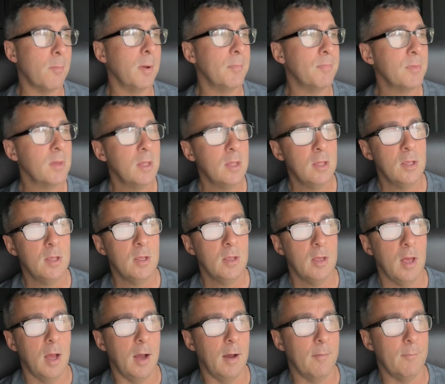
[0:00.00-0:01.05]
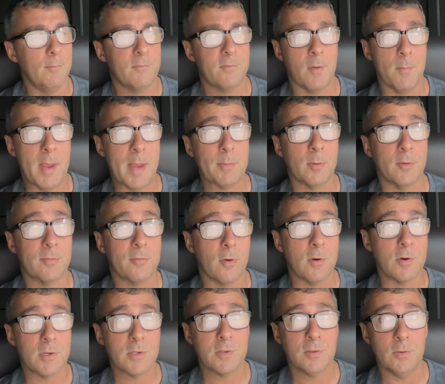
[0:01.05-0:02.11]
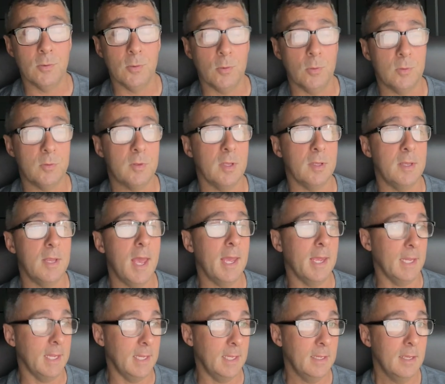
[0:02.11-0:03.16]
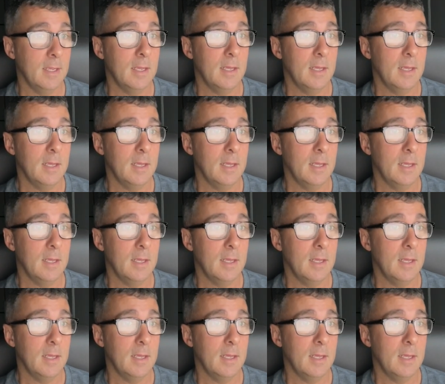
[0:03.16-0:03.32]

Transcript: But from April 1st to today,